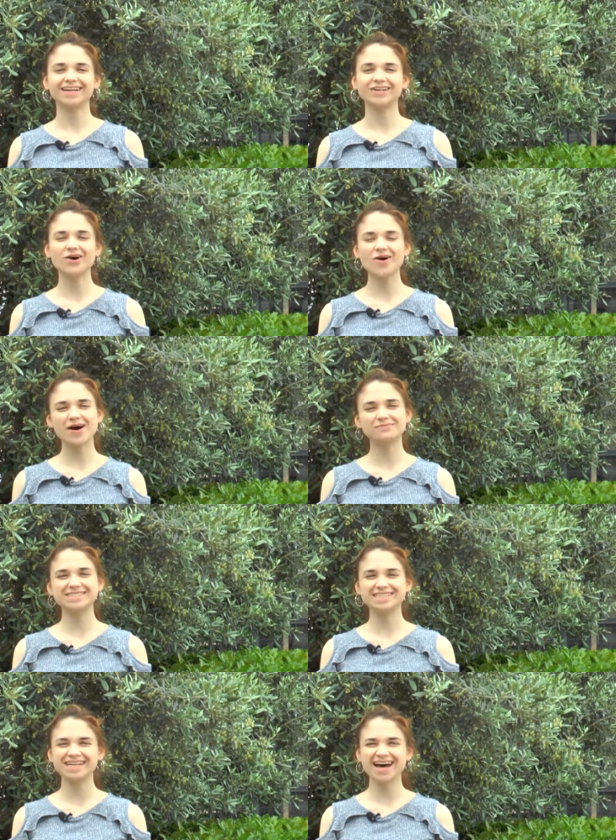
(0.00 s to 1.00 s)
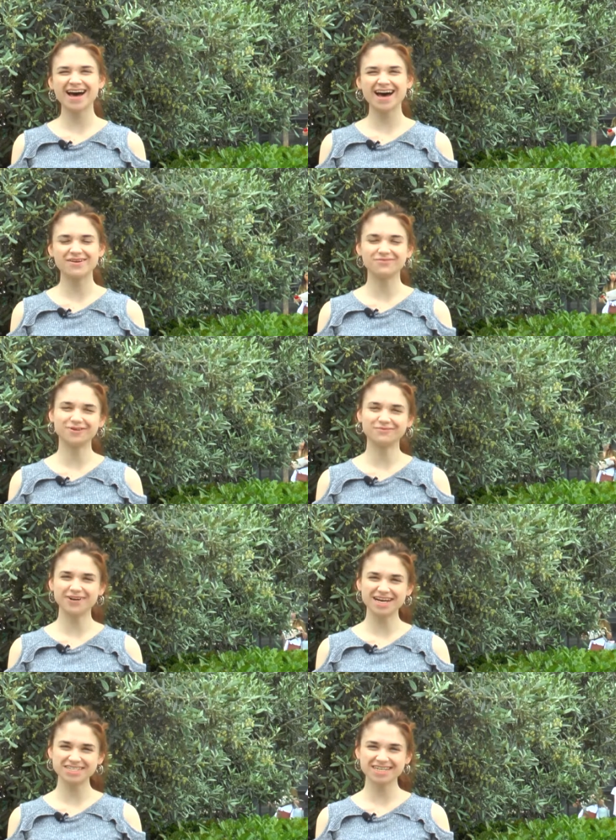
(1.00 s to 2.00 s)
Hello, I'm Dina. I'm from
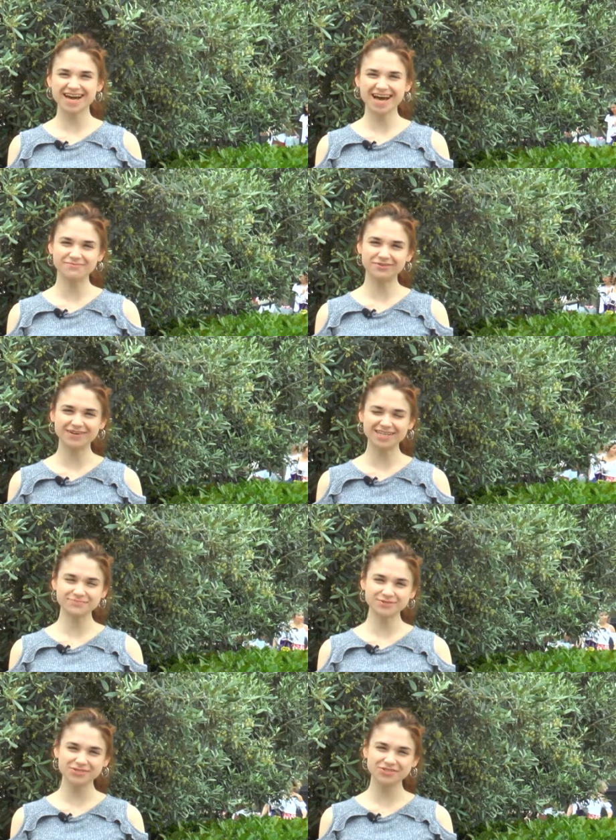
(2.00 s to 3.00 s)
Russia. I'm an Erasmus